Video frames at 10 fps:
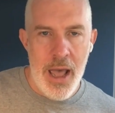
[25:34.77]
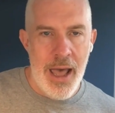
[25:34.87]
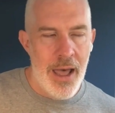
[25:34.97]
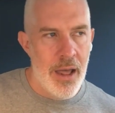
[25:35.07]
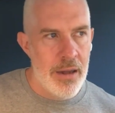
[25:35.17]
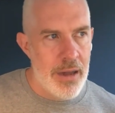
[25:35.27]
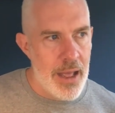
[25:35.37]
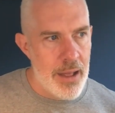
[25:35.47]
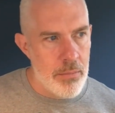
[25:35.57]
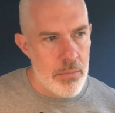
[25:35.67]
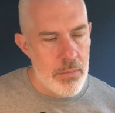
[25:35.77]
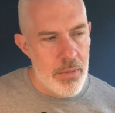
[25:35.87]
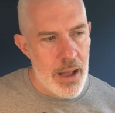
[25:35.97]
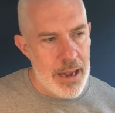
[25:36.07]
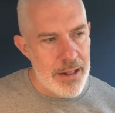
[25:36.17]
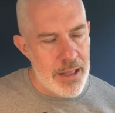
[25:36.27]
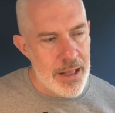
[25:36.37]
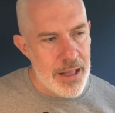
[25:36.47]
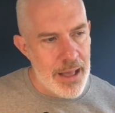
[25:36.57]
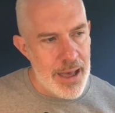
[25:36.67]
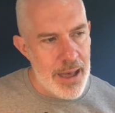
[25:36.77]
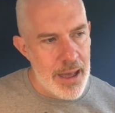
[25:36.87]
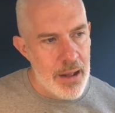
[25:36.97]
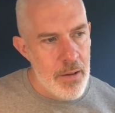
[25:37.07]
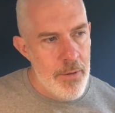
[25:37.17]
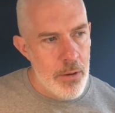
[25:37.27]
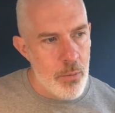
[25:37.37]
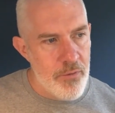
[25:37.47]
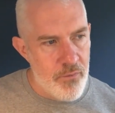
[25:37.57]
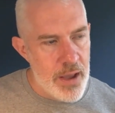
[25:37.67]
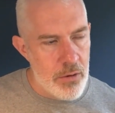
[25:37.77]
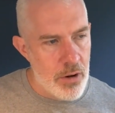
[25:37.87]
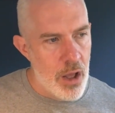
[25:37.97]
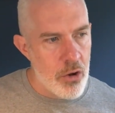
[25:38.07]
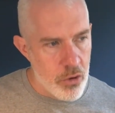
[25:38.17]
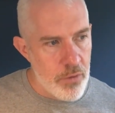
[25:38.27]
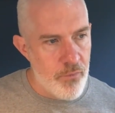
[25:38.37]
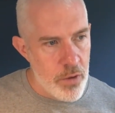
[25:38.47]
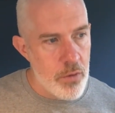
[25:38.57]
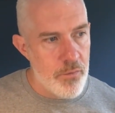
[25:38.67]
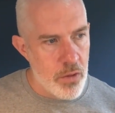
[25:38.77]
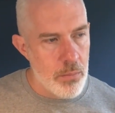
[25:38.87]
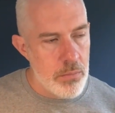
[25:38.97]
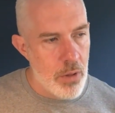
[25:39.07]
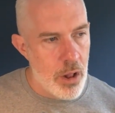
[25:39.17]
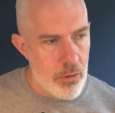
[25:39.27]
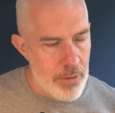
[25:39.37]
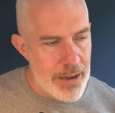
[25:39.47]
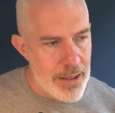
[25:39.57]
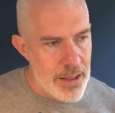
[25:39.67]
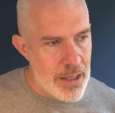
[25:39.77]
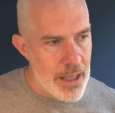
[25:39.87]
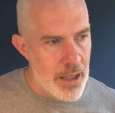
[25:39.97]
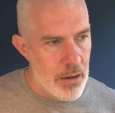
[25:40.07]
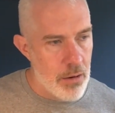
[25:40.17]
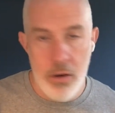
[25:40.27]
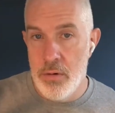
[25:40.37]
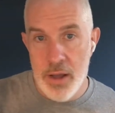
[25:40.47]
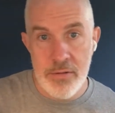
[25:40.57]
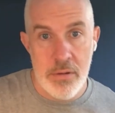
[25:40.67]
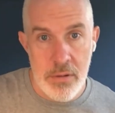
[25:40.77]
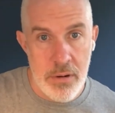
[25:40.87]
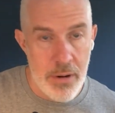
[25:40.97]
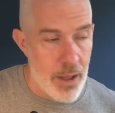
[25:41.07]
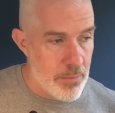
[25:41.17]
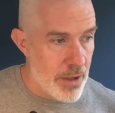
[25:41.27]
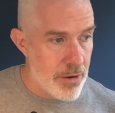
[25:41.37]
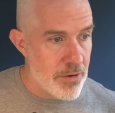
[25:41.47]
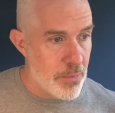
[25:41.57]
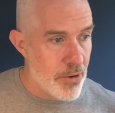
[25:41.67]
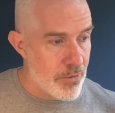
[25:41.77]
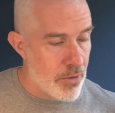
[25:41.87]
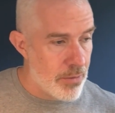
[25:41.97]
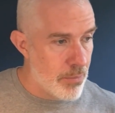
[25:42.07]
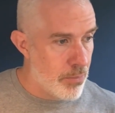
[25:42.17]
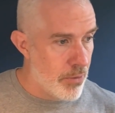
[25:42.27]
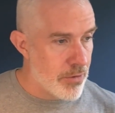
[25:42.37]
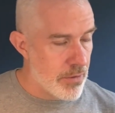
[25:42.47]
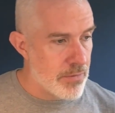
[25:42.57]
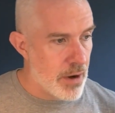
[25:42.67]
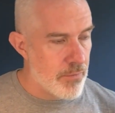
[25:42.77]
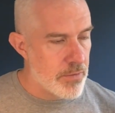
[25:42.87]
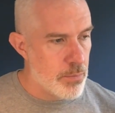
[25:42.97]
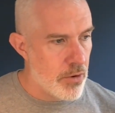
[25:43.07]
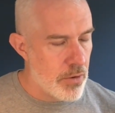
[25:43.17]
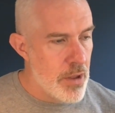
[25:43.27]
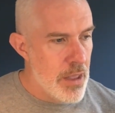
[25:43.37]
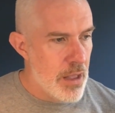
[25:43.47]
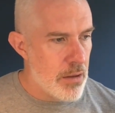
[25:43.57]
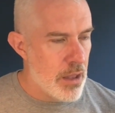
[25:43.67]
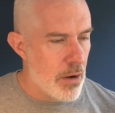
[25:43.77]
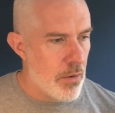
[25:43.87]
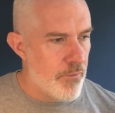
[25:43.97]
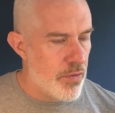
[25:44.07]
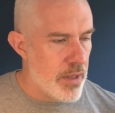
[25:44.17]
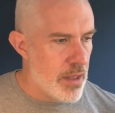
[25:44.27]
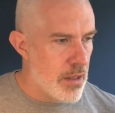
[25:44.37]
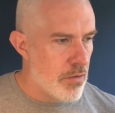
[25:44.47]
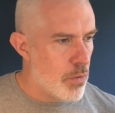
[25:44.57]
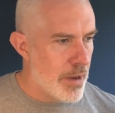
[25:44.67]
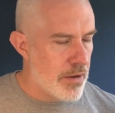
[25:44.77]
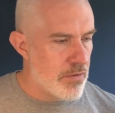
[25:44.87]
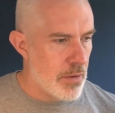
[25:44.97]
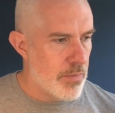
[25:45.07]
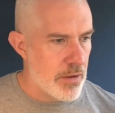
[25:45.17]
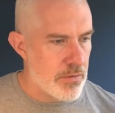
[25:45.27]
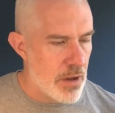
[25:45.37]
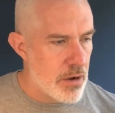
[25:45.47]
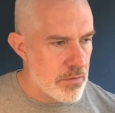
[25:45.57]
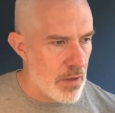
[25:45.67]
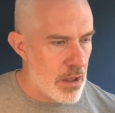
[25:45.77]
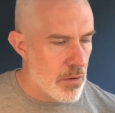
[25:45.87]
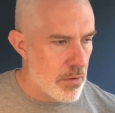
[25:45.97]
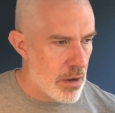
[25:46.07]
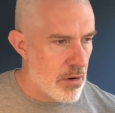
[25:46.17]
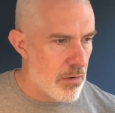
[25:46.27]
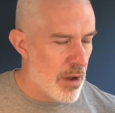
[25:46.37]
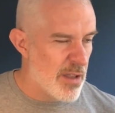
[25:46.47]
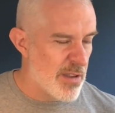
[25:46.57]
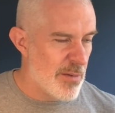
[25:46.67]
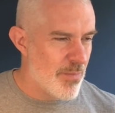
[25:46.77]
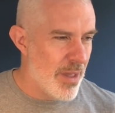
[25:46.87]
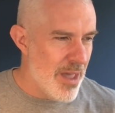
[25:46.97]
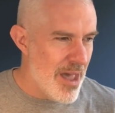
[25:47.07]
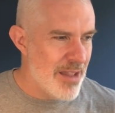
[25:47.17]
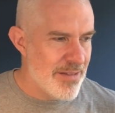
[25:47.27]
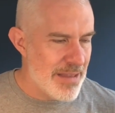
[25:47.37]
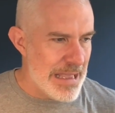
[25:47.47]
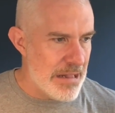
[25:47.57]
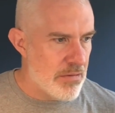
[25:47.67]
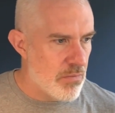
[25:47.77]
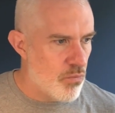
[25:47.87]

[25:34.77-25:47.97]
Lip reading: And I think we found a good few of them already in Horizon. I'm not here to plug the service, but of the 20 something stocks I own in Horizon, I'd say